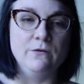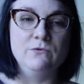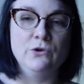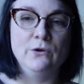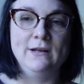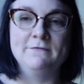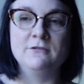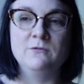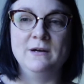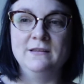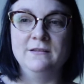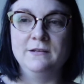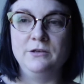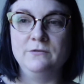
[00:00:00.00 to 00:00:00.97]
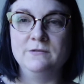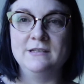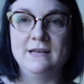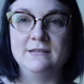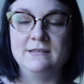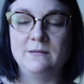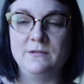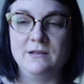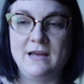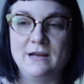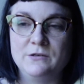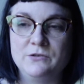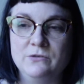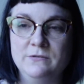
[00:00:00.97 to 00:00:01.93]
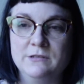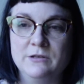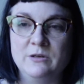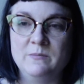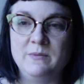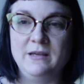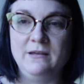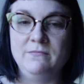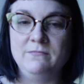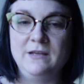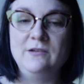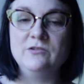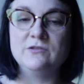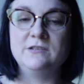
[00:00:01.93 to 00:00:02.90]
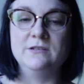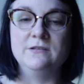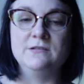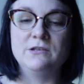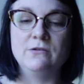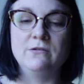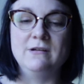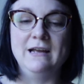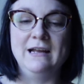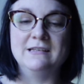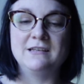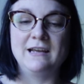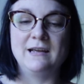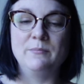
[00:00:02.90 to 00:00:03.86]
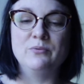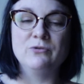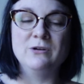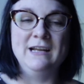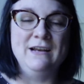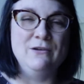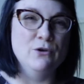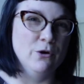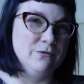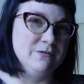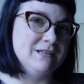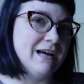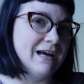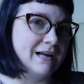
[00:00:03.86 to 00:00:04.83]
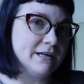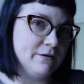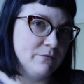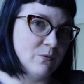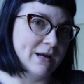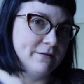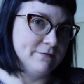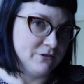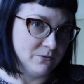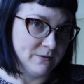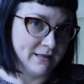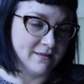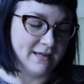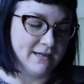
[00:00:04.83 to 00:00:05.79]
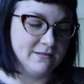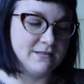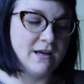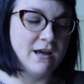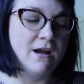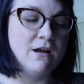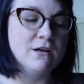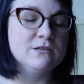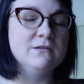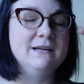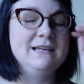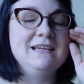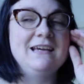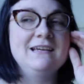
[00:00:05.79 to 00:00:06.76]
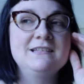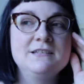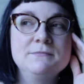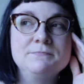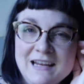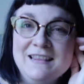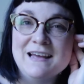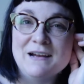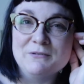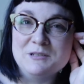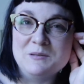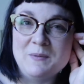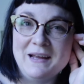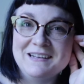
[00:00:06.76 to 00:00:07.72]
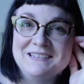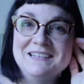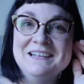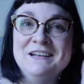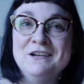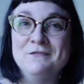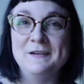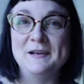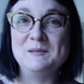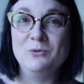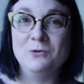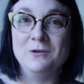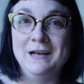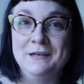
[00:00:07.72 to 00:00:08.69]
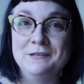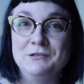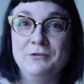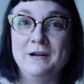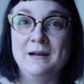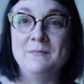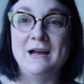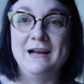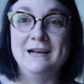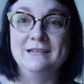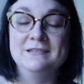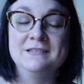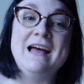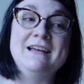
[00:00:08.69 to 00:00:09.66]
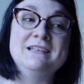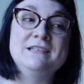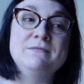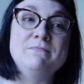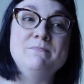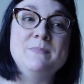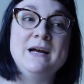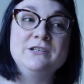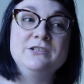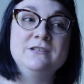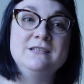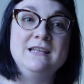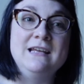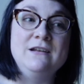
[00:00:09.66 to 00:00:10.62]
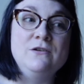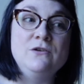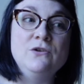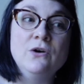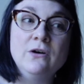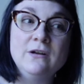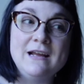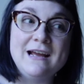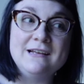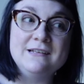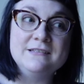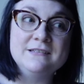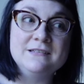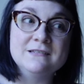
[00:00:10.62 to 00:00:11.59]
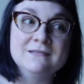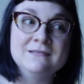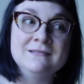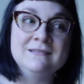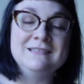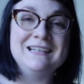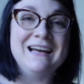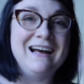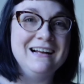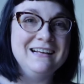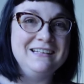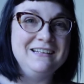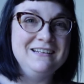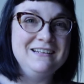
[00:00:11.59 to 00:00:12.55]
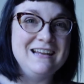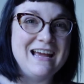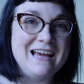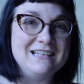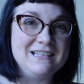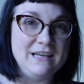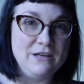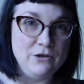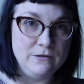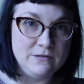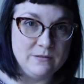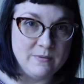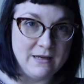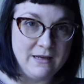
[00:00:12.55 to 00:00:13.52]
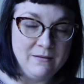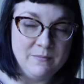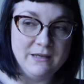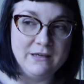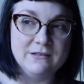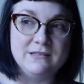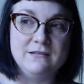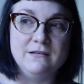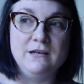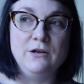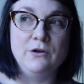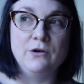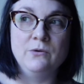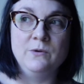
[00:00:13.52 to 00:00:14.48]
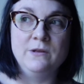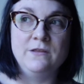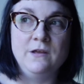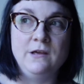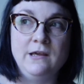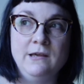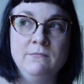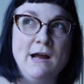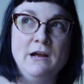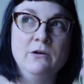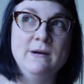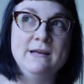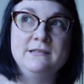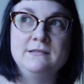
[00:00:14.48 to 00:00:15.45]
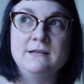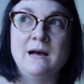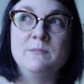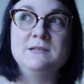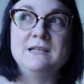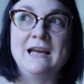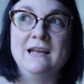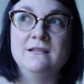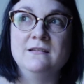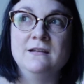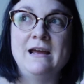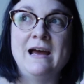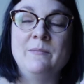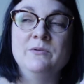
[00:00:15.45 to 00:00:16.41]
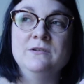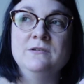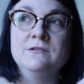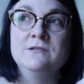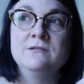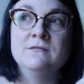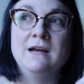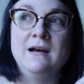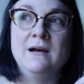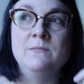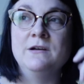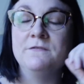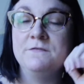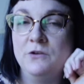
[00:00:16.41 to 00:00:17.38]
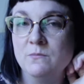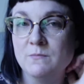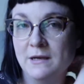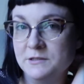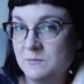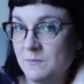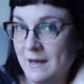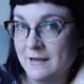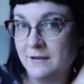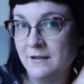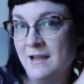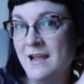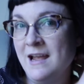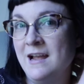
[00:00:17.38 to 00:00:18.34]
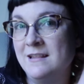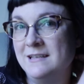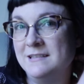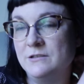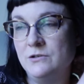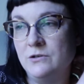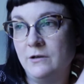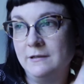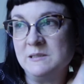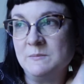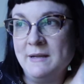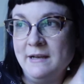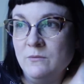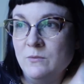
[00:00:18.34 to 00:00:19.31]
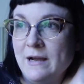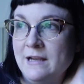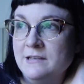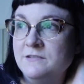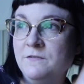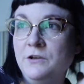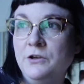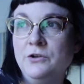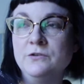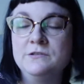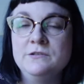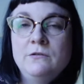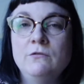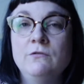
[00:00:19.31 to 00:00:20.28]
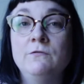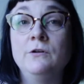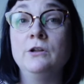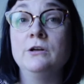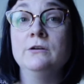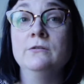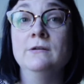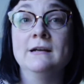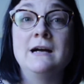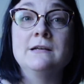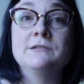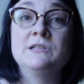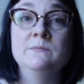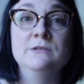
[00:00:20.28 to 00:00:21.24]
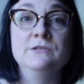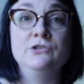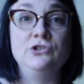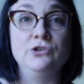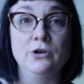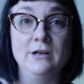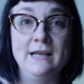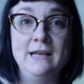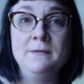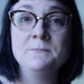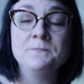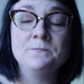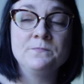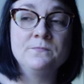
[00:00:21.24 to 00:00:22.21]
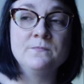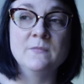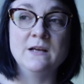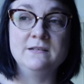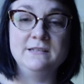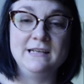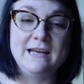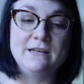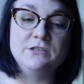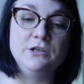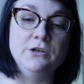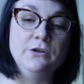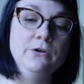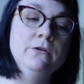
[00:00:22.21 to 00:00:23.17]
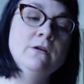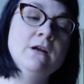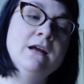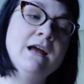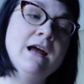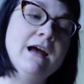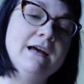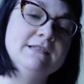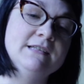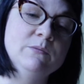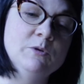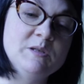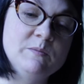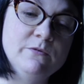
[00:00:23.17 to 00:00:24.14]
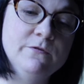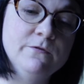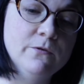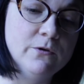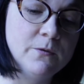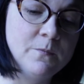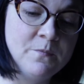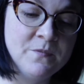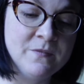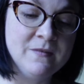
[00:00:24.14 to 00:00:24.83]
Not everyone that you send something out to is going to be interested, so it's like a pretty non-targeted way of doing things. So I guess in that respect, Facebook and Instagram ads, as much as they're not as targeted as they used to be, because with the iOS update that happened a few months back, there's not as many ways for you to sort of follow a customer's journey to get to you as there was before.